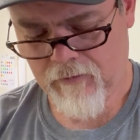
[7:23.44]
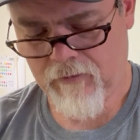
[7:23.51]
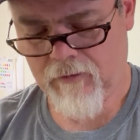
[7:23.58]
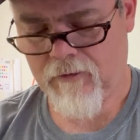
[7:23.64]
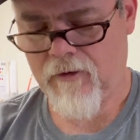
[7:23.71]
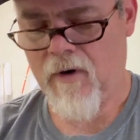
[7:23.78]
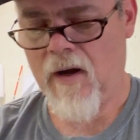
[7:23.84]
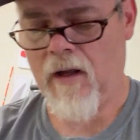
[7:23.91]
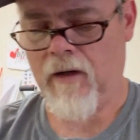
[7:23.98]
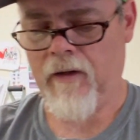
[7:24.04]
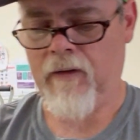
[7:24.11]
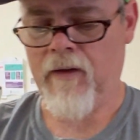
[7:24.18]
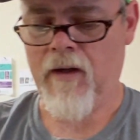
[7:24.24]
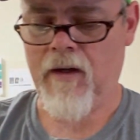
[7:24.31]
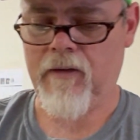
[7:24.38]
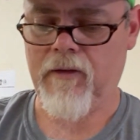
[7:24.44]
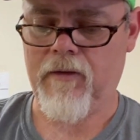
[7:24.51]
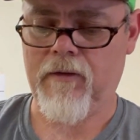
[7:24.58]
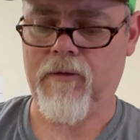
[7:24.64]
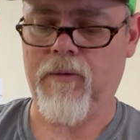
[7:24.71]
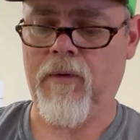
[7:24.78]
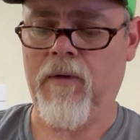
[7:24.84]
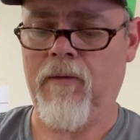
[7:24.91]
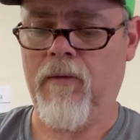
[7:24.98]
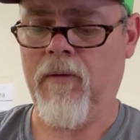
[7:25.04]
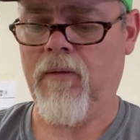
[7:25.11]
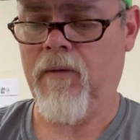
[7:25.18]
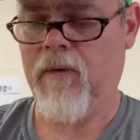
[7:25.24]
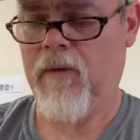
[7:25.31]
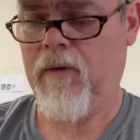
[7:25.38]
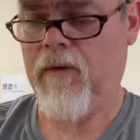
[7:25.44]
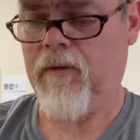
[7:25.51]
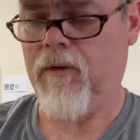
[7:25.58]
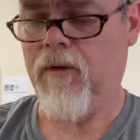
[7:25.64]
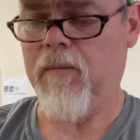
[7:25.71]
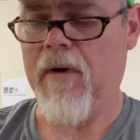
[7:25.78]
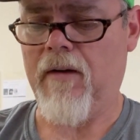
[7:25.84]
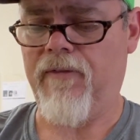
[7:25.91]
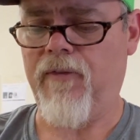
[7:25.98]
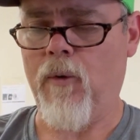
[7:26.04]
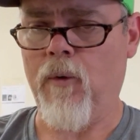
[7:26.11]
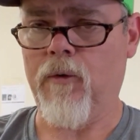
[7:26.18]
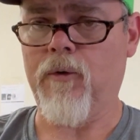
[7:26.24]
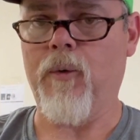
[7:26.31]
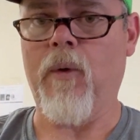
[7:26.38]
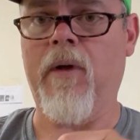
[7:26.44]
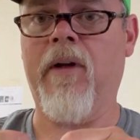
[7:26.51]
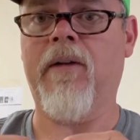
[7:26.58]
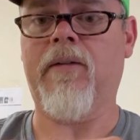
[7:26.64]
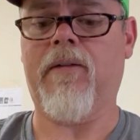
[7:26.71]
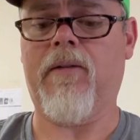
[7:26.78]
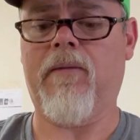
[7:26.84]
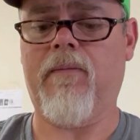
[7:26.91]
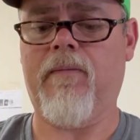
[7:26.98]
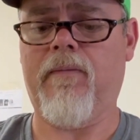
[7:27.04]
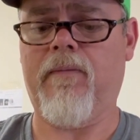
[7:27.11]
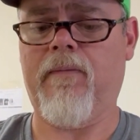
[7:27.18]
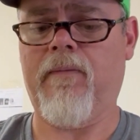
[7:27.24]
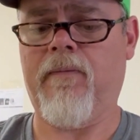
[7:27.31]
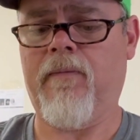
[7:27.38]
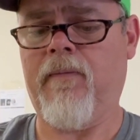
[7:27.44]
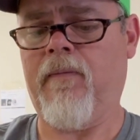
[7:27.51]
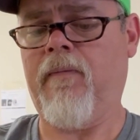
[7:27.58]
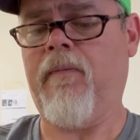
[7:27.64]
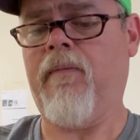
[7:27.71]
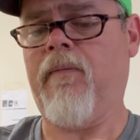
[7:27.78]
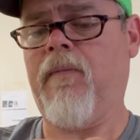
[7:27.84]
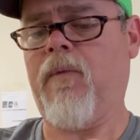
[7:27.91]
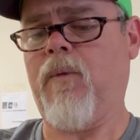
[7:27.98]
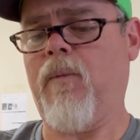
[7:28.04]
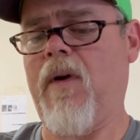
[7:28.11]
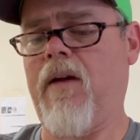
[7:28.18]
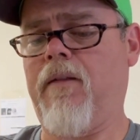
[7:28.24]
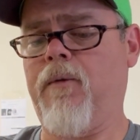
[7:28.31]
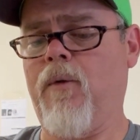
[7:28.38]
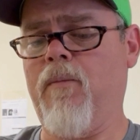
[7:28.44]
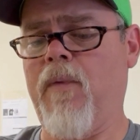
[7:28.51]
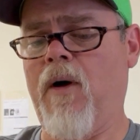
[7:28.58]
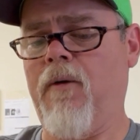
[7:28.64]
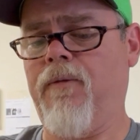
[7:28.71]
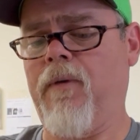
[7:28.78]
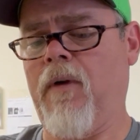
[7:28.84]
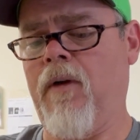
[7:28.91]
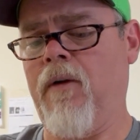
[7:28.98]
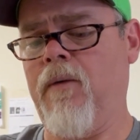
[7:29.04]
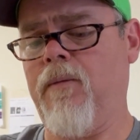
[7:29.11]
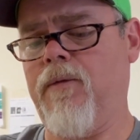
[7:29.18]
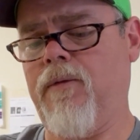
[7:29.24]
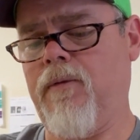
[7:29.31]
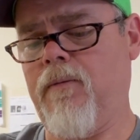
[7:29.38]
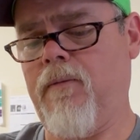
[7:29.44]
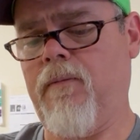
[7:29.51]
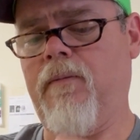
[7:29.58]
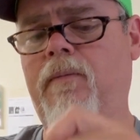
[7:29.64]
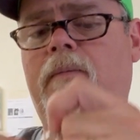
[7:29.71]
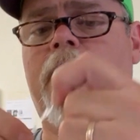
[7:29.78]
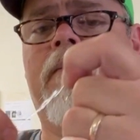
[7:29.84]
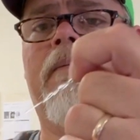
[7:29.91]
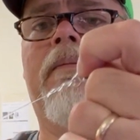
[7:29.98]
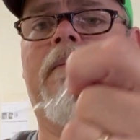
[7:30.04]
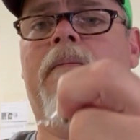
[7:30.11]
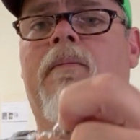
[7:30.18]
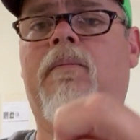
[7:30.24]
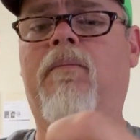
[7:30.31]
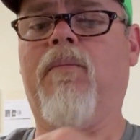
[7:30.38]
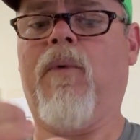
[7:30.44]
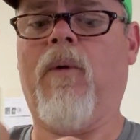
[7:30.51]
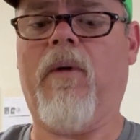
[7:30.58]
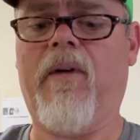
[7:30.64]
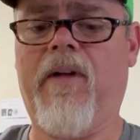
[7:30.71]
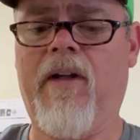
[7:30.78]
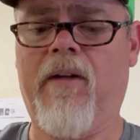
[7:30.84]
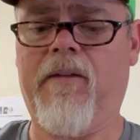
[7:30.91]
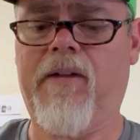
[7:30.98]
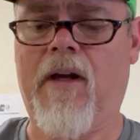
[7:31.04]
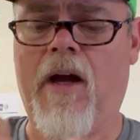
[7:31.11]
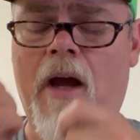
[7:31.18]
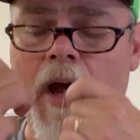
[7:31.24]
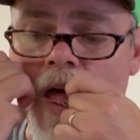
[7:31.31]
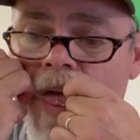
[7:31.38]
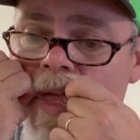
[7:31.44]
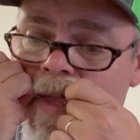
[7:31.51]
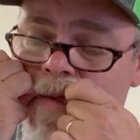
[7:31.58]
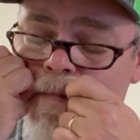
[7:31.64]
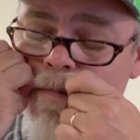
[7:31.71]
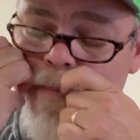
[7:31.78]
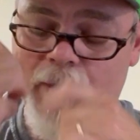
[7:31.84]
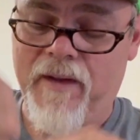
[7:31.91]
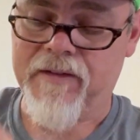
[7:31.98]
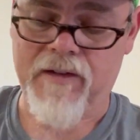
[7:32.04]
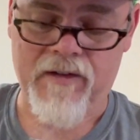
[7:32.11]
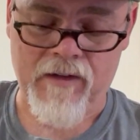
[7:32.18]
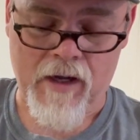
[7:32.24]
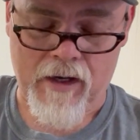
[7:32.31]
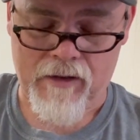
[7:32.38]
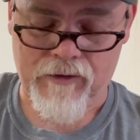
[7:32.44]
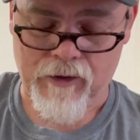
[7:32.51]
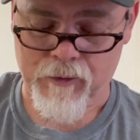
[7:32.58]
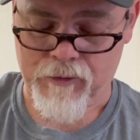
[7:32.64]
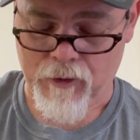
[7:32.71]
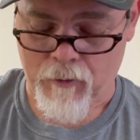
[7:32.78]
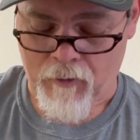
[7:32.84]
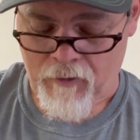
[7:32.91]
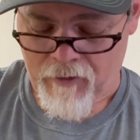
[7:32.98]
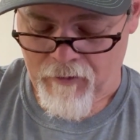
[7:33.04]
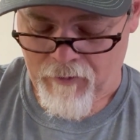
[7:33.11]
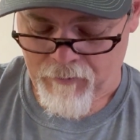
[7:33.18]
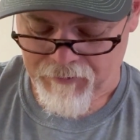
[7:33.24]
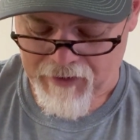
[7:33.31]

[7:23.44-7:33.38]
Tri-lane knot to the swivel. Do about 4 twists. Back through both loops. Pull it down tight. This is not a tutorial on